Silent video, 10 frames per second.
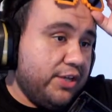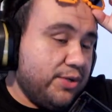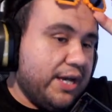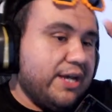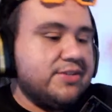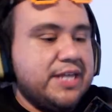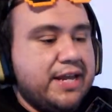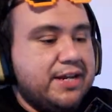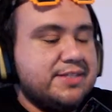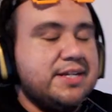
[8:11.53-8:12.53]
you guys,
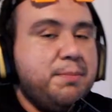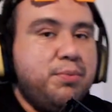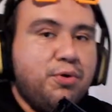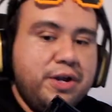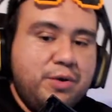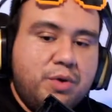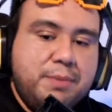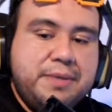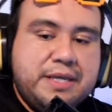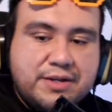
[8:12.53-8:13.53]
and it's an important
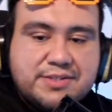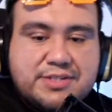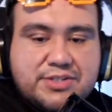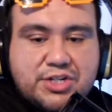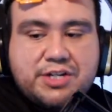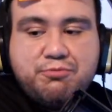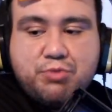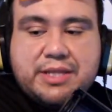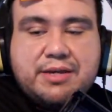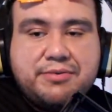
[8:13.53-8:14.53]
one because this could
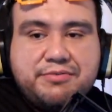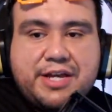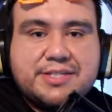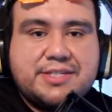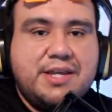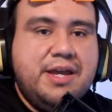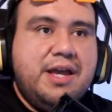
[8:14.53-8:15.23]
really affect